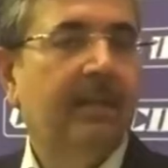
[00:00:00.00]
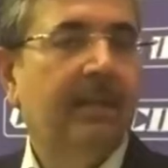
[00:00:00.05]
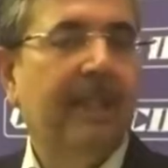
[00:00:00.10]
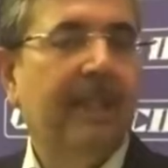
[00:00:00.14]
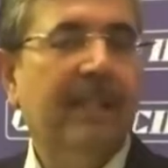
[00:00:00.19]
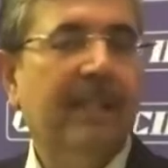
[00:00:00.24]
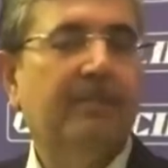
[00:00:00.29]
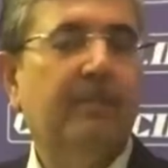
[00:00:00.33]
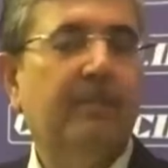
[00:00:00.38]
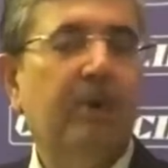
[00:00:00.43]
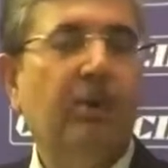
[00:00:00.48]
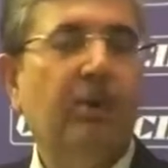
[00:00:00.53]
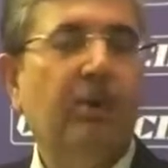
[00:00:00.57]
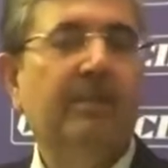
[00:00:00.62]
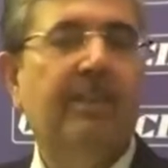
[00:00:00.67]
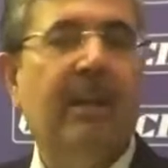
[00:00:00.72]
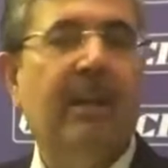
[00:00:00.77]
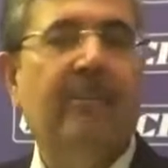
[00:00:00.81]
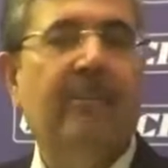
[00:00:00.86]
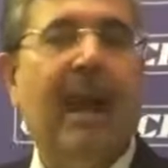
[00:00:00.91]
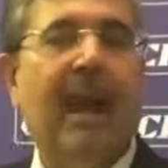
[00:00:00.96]
That's because
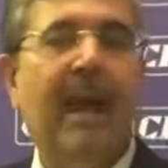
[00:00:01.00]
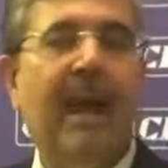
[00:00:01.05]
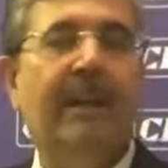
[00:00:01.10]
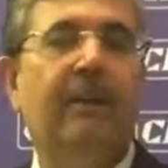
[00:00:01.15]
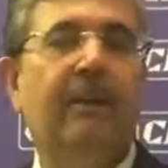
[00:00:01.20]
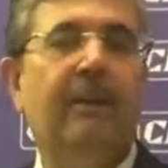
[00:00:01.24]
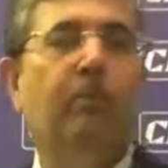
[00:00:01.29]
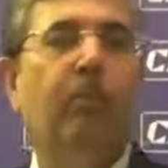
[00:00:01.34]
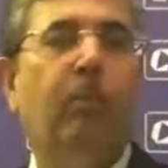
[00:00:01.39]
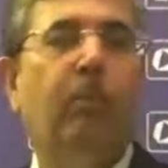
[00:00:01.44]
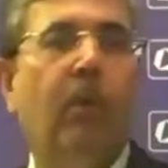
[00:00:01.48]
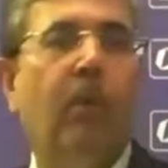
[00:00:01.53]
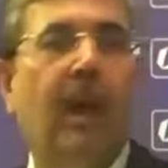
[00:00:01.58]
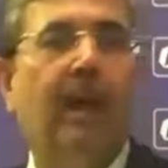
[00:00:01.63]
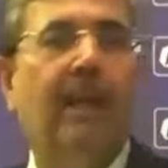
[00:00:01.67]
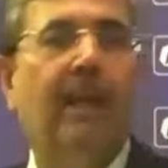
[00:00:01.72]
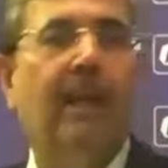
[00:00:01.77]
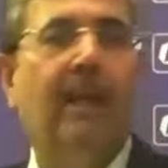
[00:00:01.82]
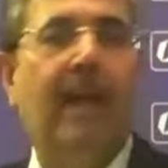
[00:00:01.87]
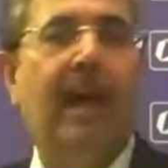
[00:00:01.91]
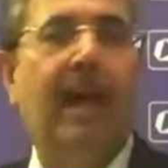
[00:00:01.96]
they had a
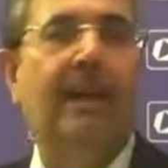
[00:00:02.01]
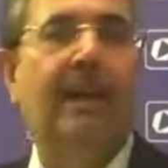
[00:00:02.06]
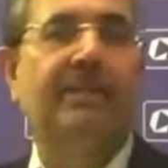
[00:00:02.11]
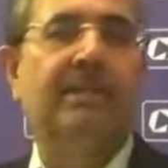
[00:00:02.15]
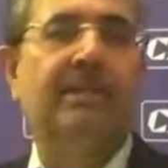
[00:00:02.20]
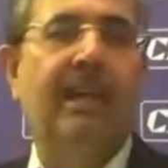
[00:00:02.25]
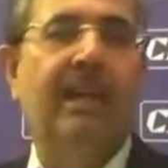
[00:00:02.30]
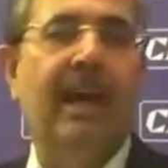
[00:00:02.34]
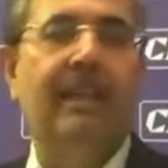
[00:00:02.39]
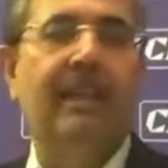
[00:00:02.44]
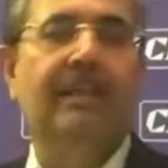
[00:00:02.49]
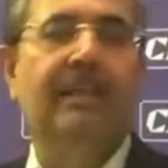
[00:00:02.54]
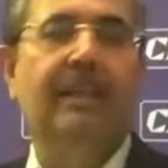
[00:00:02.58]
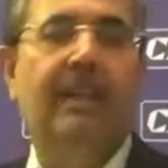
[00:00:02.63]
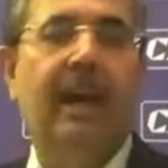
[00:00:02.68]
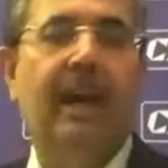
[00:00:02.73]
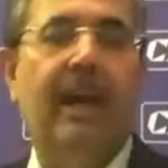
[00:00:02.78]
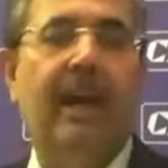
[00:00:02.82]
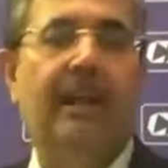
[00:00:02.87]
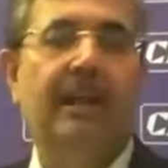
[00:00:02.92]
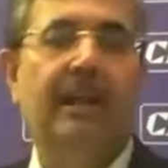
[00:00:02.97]
world-class healthcare
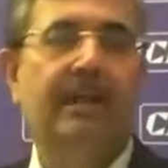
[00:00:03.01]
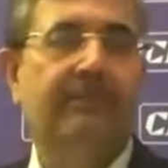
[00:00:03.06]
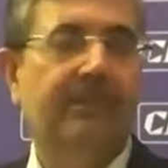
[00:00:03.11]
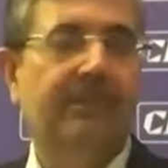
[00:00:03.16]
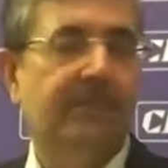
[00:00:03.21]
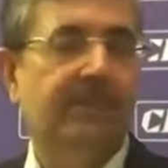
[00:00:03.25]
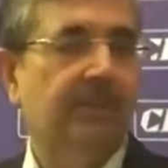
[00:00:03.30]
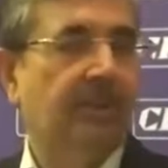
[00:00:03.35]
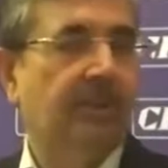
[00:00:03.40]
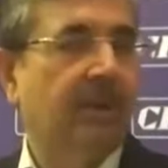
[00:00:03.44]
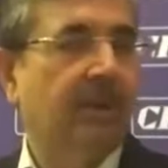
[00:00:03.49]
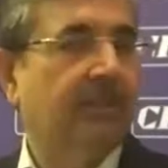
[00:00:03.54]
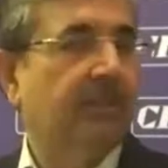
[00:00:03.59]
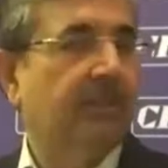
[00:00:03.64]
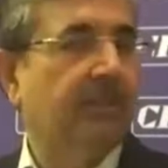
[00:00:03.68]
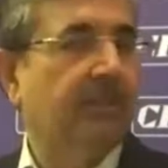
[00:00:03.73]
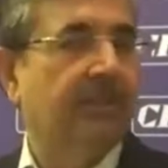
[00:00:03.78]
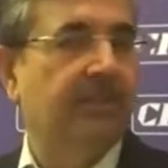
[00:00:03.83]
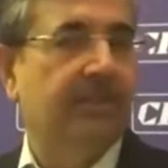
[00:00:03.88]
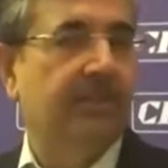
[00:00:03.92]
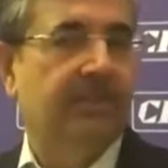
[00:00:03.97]
infrastructure system.
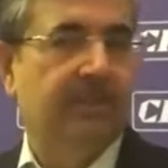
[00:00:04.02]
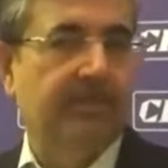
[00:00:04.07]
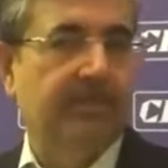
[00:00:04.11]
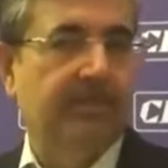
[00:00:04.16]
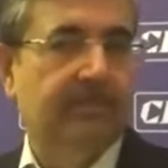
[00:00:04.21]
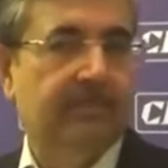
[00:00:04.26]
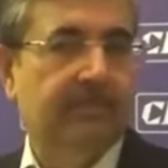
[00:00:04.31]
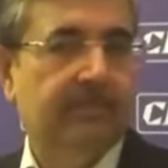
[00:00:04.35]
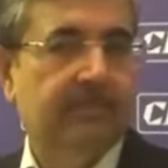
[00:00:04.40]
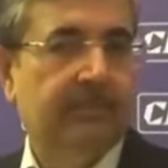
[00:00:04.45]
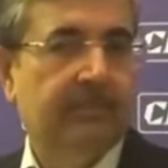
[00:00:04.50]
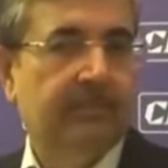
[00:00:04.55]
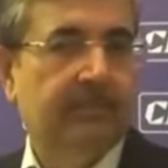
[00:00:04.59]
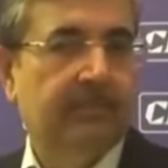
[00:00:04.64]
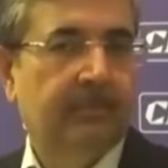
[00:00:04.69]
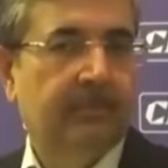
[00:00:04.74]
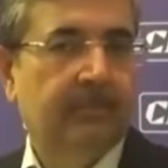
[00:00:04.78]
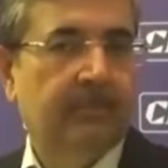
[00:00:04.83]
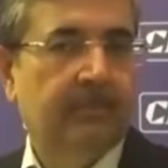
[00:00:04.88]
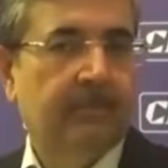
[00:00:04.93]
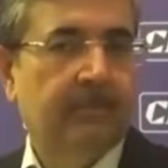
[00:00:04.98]

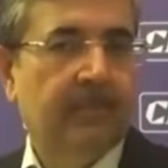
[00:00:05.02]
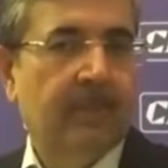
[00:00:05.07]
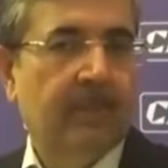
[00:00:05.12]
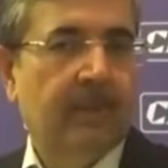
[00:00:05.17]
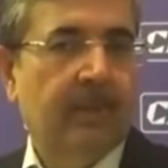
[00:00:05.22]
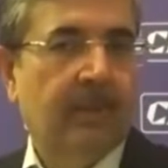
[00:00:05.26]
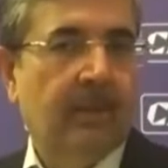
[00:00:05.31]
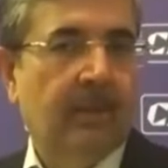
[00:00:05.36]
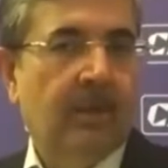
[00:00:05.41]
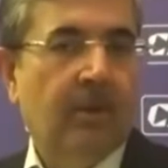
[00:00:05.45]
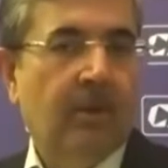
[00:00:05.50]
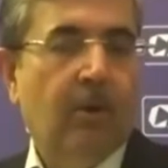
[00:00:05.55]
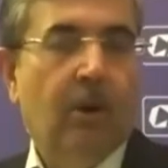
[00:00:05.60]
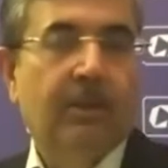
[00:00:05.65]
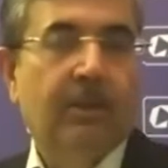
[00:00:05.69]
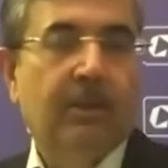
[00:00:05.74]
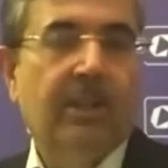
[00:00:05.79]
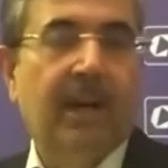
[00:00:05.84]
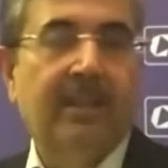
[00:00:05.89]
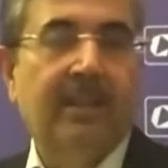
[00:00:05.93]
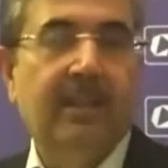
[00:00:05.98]
On the other hand,
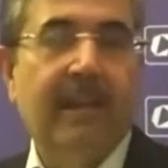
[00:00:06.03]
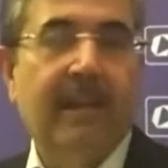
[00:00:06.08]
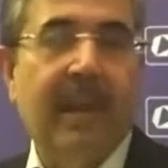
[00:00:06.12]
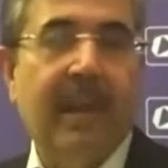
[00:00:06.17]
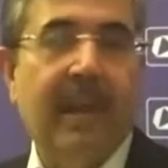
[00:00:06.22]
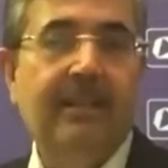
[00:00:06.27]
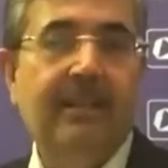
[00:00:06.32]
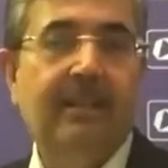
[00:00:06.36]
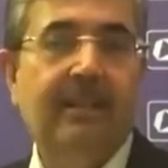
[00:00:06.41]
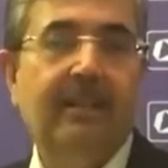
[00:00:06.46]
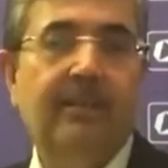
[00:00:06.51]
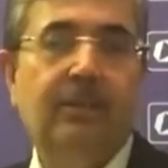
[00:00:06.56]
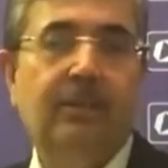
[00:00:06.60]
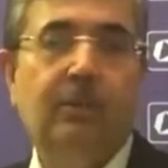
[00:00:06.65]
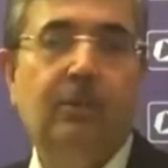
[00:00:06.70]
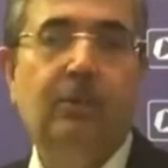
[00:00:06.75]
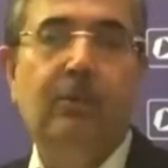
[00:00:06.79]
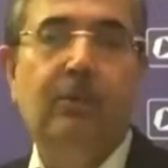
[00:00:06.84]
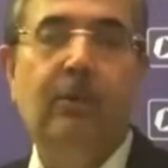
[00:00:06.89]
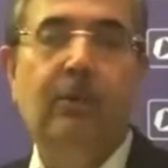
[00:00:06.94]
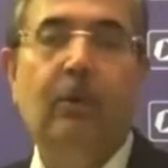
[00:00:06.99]
you look at
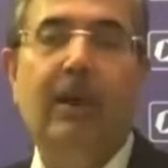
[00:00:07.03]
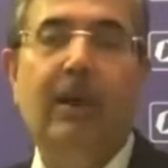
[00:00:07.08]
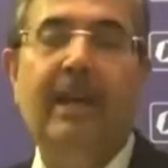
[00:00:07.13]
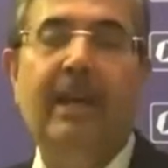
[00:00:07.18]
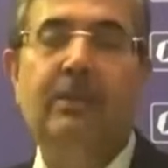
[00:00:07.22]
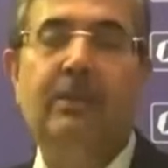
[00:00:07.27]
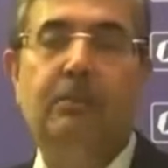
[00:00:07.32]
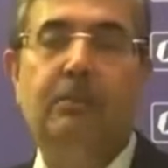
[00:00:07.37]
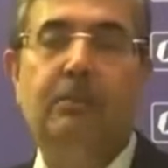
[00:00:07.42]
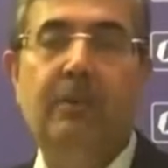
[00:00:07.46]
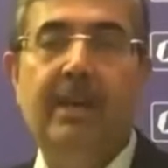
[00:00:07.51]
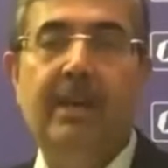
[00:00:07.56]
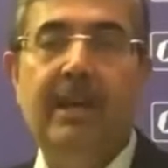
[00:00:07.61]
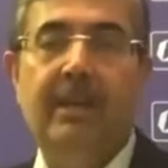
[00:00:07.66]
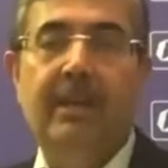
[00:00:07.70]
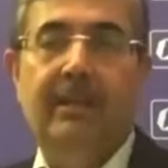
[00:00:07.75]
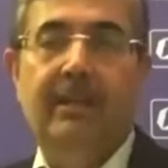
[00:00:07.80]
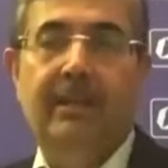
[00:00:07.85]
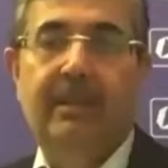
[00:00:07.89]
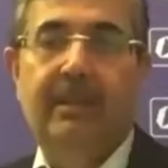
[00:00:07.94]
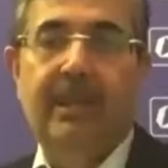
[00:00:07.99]
Sweden, they took an
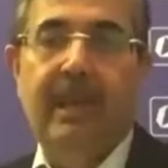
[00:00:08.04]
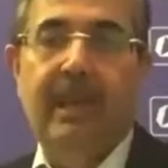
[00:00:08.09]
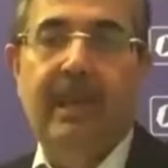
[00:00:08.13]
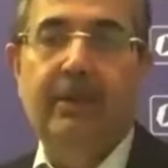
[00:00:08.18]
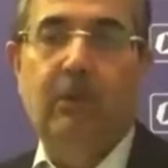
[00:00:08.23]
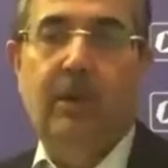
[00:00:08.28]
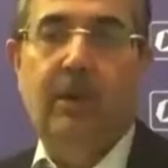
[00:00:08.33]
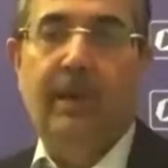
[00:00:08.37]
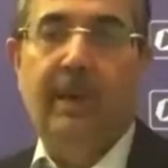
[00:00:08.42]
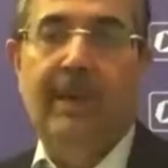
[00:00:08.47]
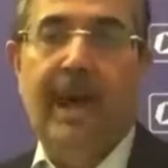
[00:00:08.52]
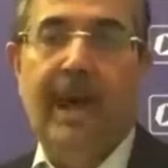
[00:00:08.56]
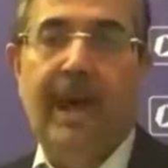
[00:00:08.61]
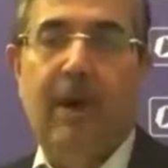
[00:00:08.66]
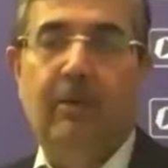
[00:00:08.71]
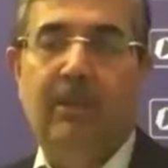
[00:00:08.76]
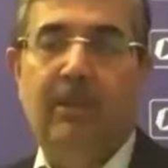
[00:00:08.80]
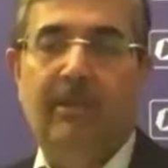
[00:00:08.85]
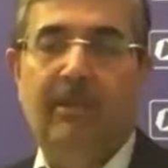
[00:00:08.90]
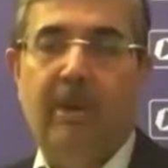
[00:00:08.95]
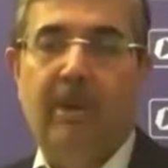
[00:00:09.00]
out-of-the-box call.
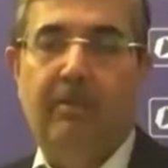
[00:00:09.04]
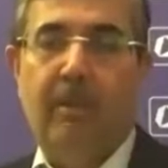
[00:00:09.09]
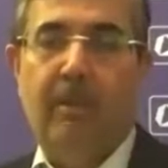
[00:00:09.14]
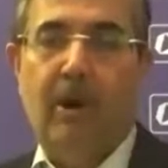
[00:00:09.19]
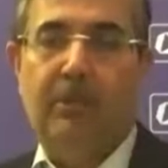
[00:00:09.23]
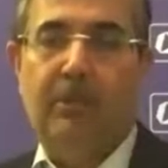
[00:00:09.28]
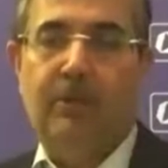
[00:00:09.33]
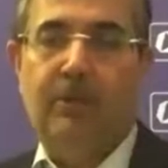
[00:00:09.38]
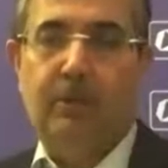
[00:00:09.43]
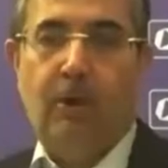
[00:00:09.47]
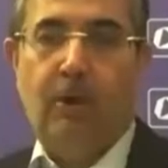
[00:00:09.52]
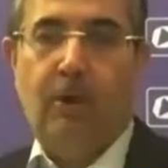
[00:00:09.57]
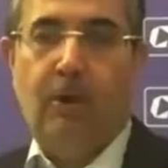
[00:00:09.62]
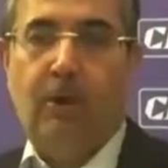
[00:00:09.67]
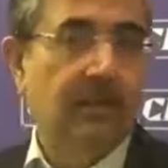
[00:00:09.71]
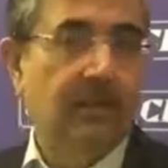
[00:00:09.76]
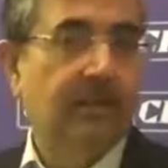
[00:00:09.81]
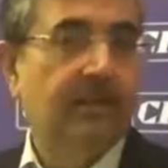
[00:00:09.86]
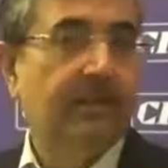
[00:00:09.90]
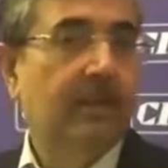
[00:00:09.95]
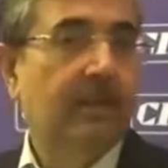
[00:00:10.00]
They did not do any
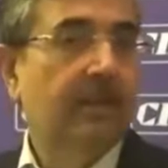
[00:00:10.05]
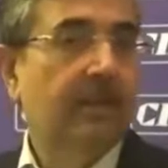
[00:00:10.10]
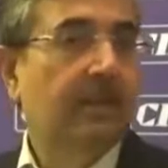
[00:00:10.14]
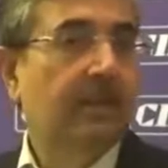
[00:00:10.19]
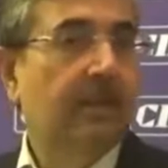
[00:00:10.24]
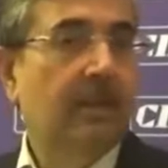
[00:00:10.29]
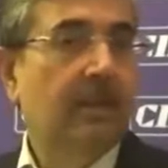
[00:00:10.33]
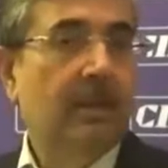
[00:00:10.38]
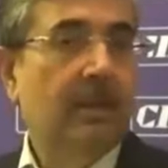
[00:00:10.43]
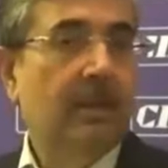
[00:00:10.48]
lockdowns.